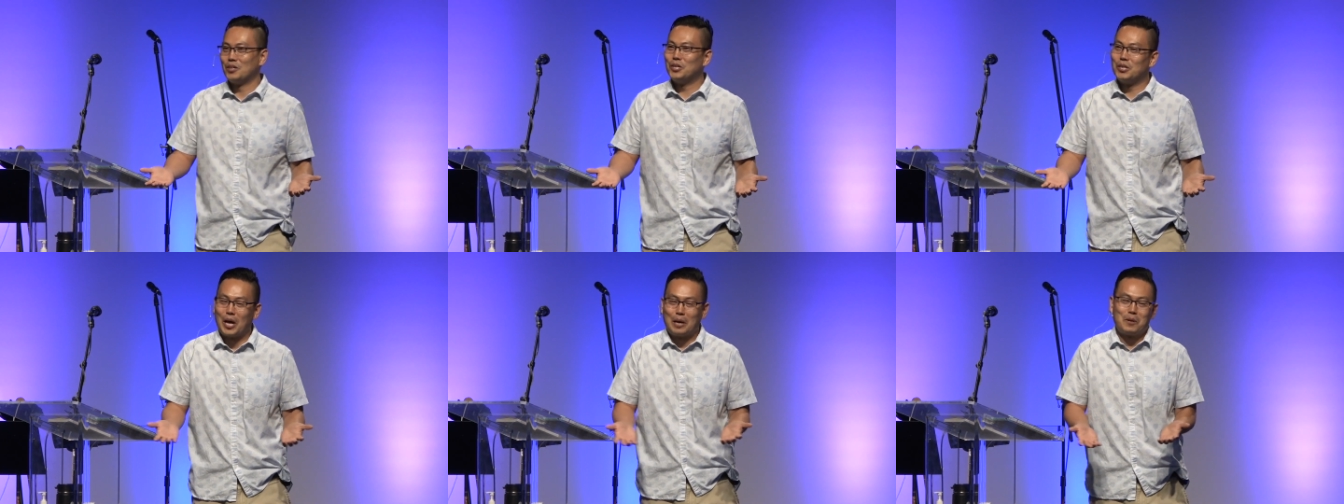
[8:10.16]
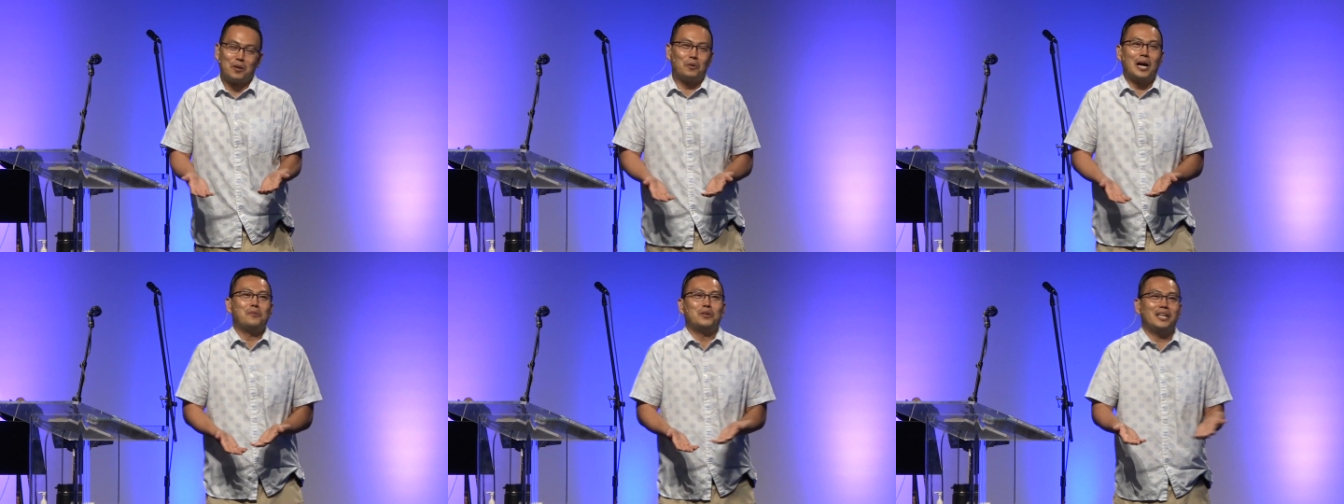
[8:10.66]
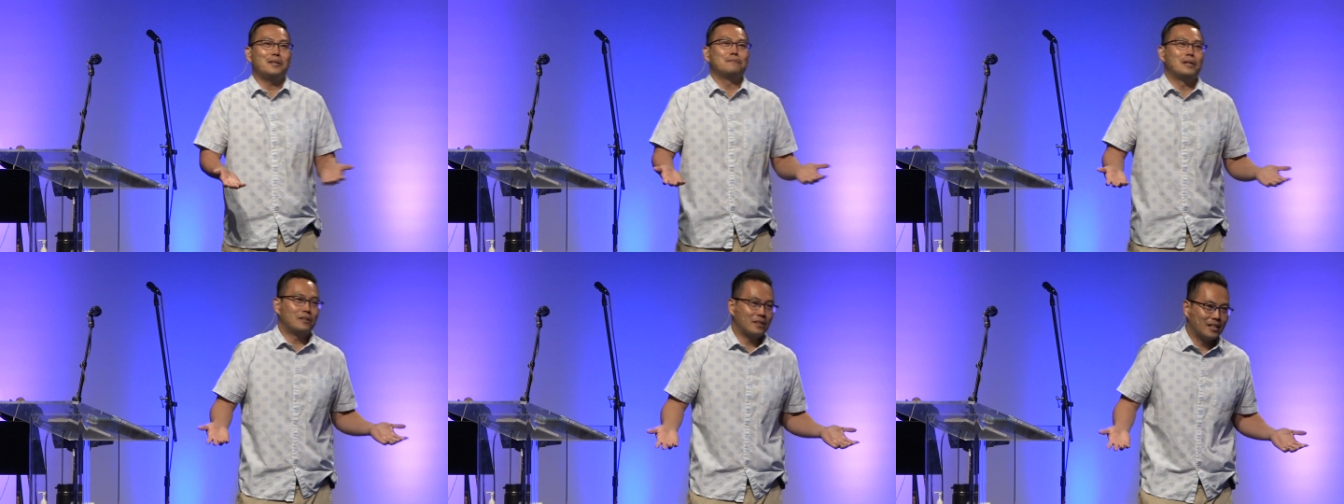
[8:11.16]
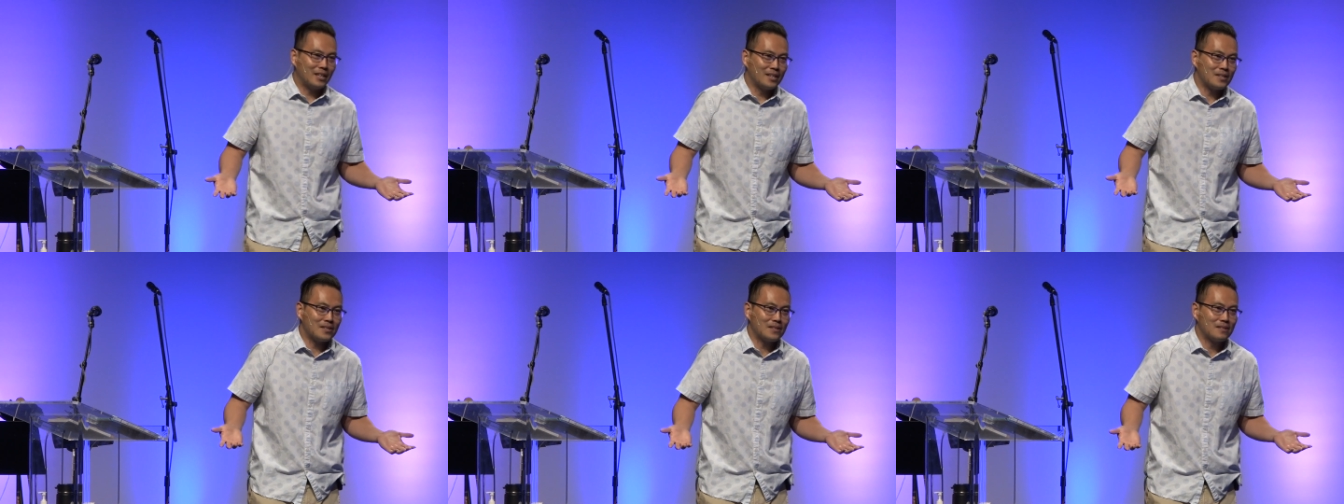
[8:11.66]
I mean, why would he marry
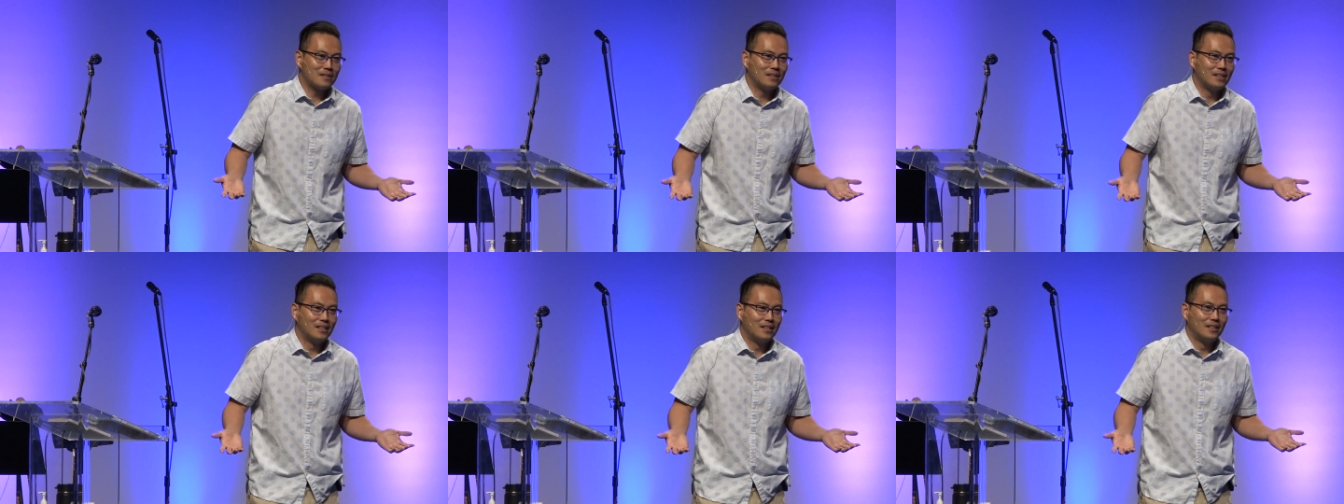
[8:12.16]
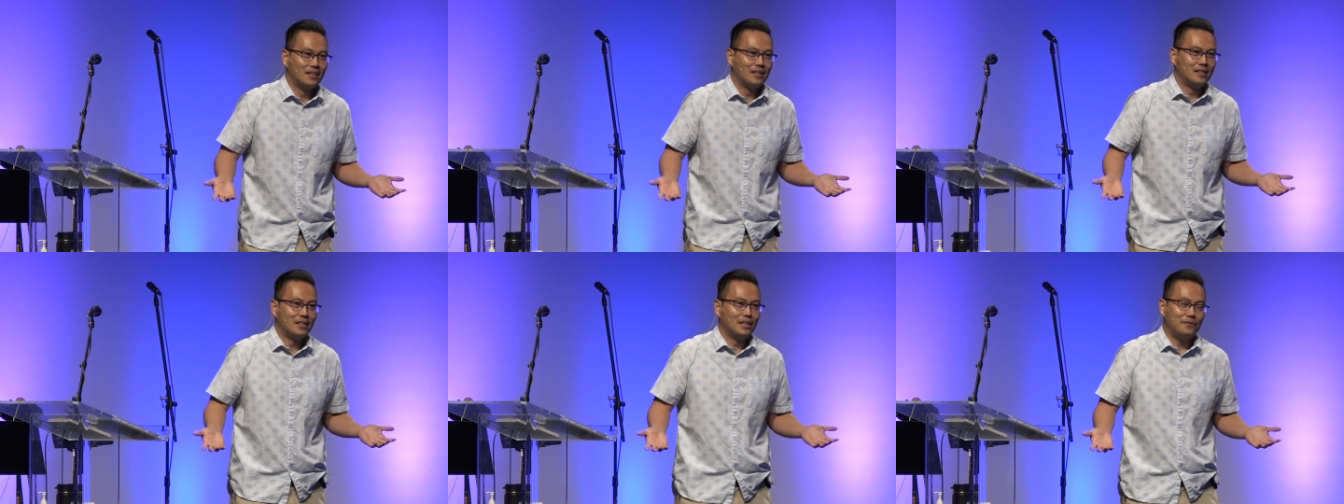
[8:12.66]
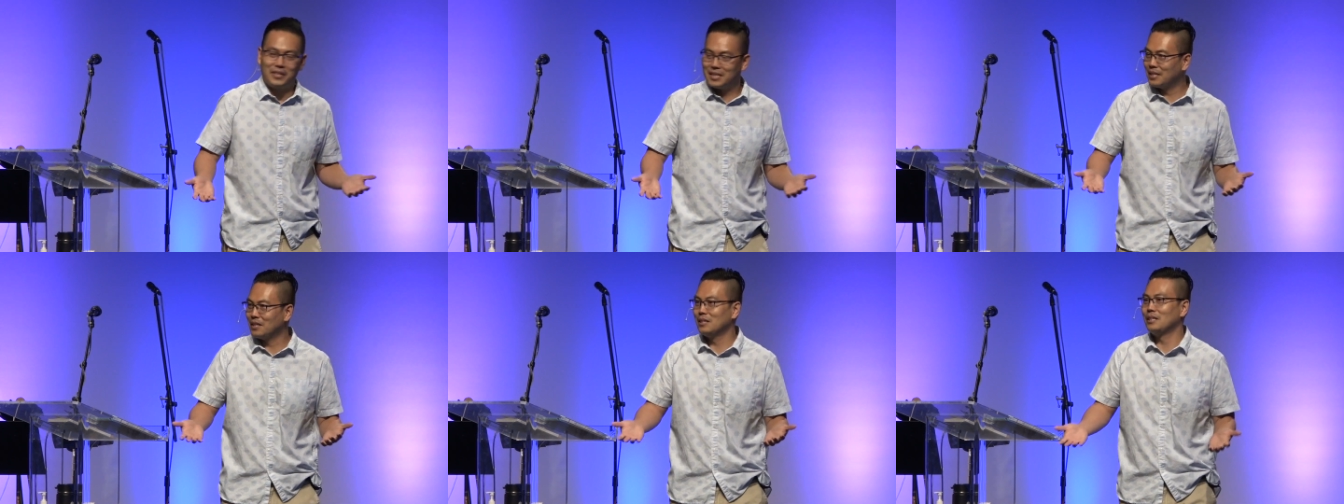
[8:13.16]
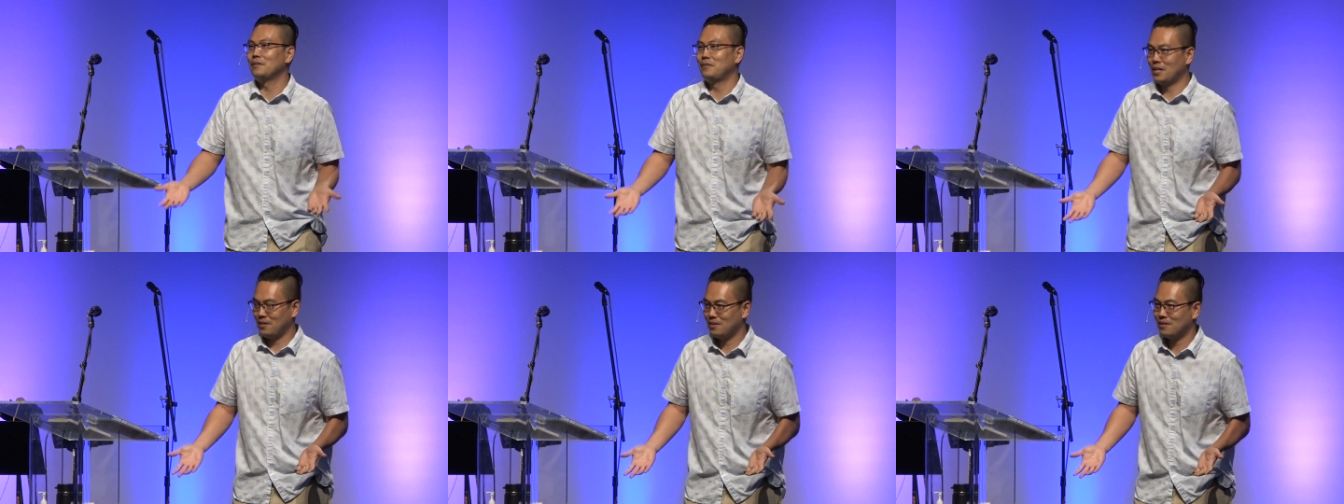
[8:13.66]
us if he didn't love
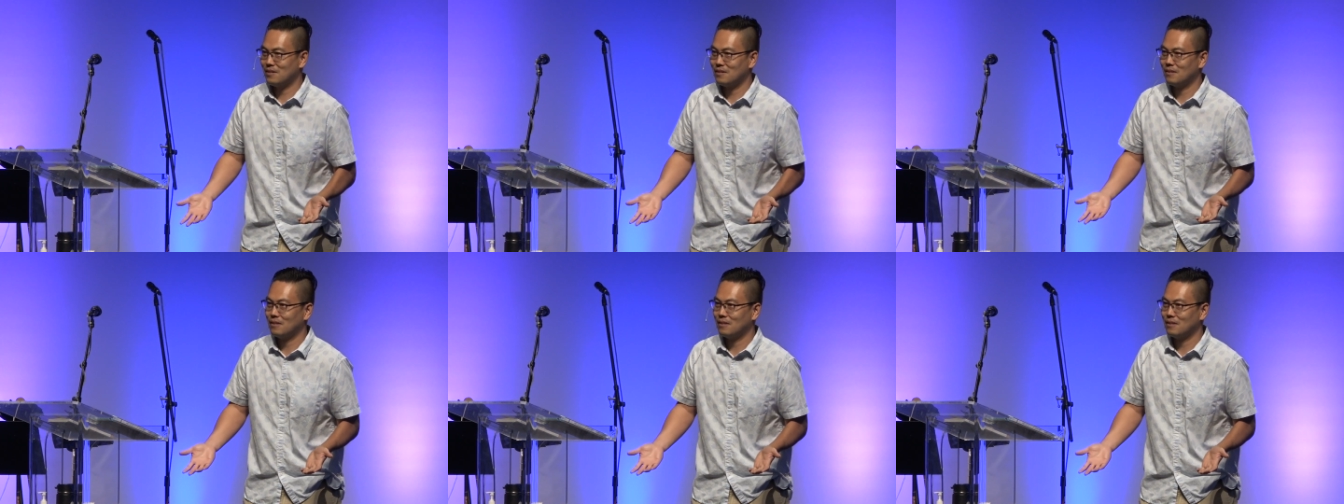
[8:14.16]
us?